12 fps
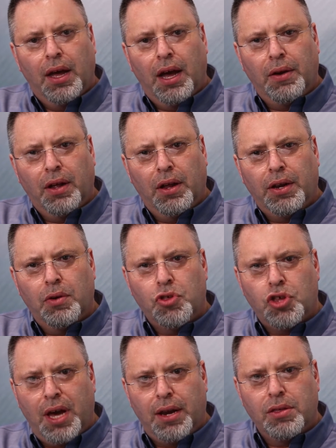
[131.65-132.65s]
And those
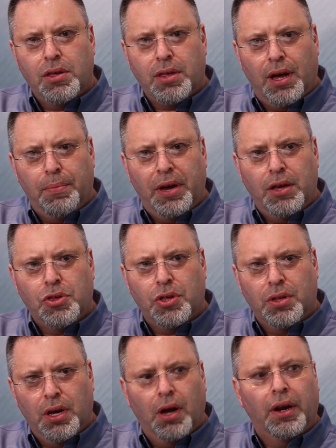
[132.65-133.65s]
challenges I
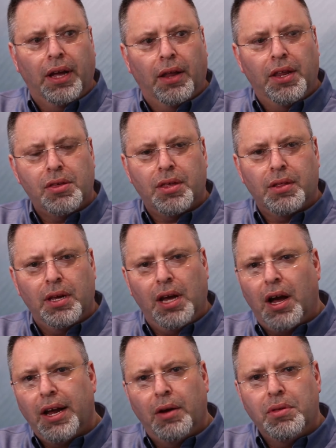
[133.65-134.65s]
mentioned earlier, the
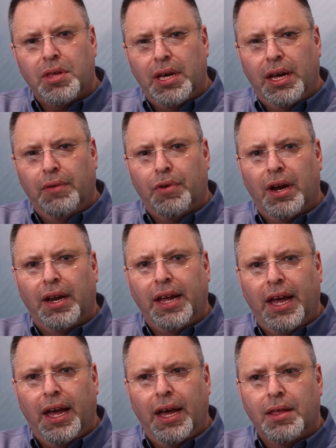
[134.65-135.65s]
IoT really
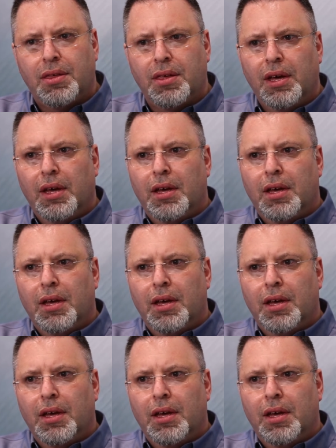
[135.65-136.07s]
is